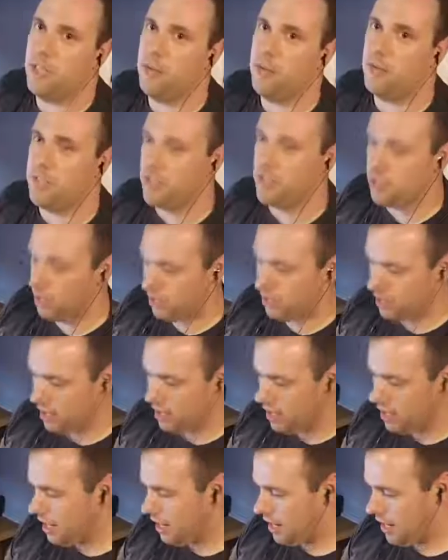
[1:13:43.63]
Was he took
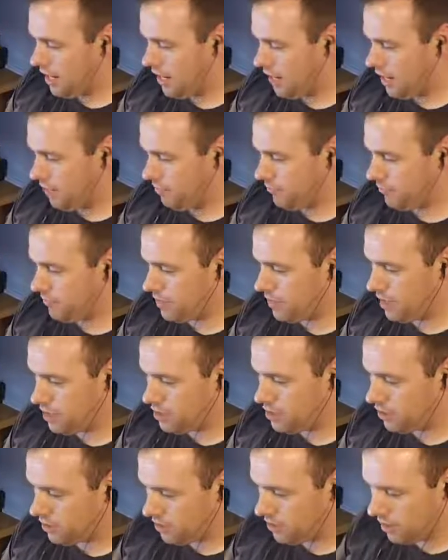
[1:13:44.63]

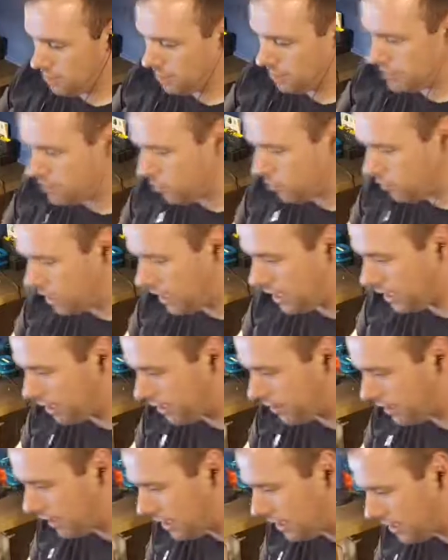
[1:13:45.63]
a piece of wire
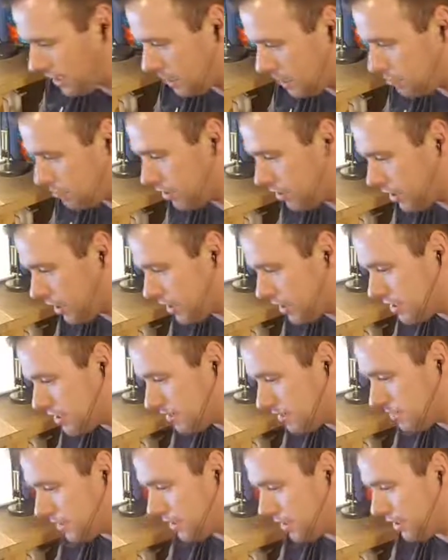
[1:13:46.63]
that ended up looking
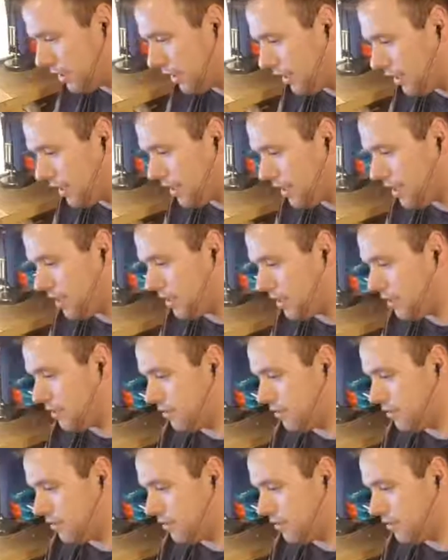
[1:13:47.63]
something like